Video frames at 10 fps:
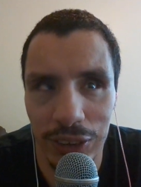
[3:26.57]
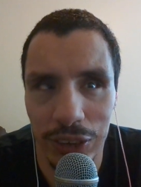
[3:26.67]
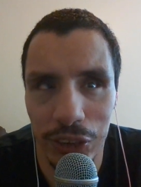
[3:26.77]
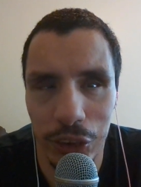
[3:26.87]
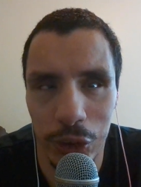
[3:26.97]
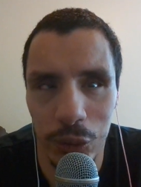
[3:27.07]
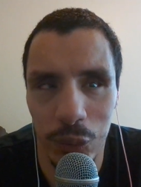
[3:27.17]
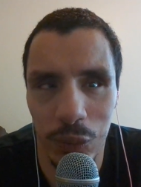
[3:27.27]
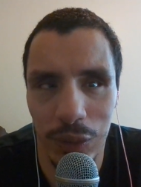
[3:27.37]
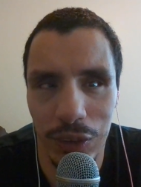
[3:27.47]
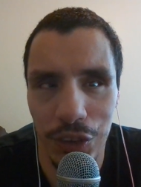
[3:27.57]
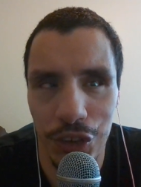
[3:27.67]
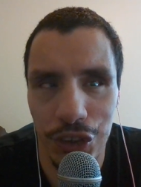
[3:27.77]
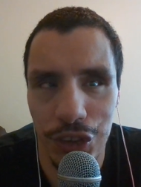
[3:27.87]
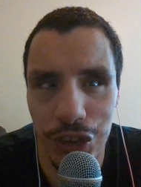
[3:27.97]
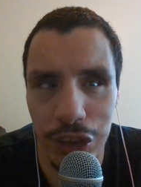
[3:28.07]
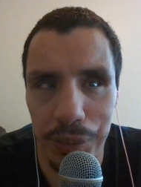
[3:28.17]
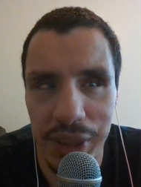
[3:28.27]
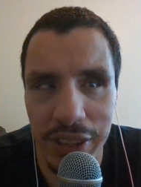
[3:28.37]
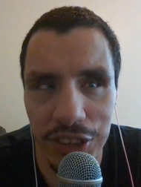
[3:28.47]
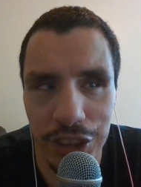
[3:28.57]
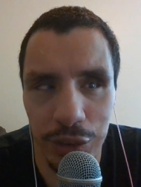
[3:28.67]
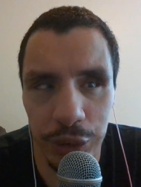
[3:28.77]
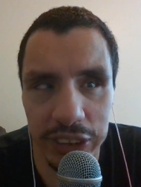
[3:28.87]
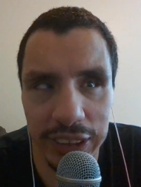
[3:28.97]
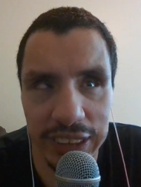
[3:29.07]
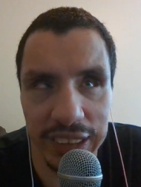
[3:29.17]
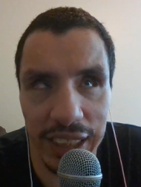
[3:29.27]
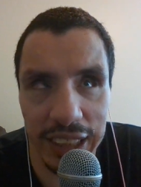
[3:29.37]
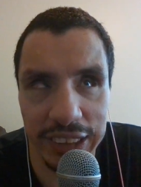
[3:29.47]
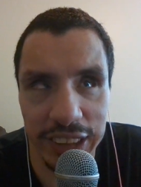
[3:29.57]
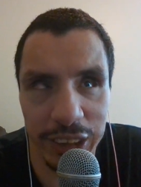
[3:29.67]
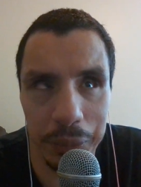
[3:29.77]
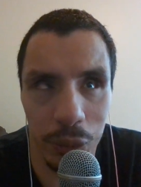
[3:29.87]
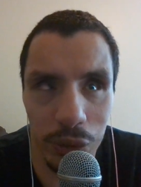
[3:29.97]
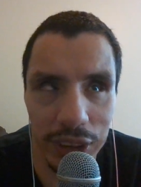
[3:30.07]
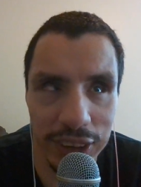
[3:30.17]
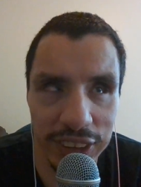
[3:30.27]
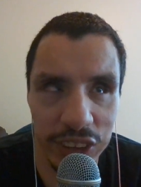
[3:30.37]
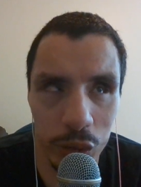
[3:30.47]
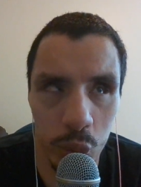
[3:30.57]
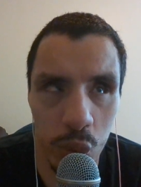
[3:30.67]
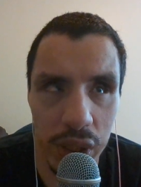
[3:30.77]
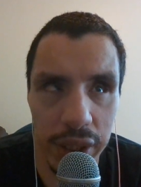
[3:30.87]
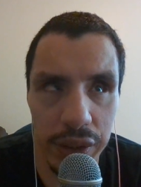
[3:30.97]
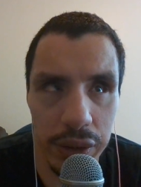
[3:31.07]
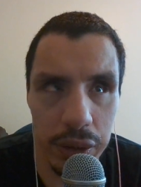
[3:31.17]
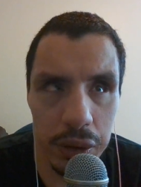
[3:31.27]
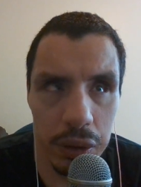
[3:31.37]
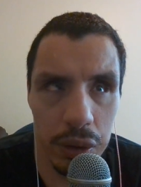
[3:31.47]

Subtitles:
So to me, the difference is accessible is when